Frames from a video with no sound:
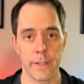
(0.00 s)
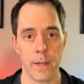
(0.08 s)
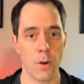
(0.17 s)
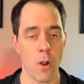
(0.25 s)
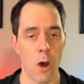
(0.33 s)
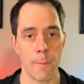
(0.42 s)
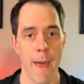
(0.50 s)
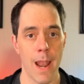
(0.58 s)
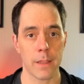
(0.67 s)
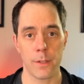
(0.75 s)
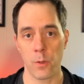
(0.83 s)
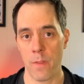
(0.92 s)
They don't
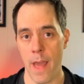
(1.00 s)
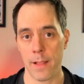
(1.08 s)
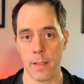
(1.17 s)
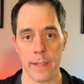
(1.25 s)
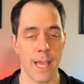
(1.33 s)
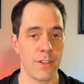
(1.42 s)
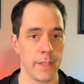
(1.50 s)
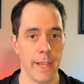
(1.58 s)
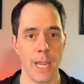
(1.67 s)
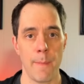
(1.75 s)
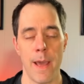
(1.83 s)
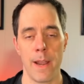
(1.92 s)
automatically do that like
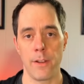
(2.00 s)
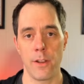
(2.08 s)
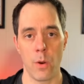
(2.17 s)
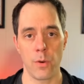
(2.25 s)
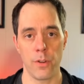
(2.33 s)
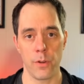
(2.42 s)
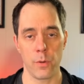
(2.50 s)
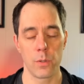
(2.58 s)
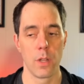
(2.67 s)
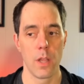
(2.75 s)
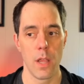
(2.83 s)
SDKman and Node do.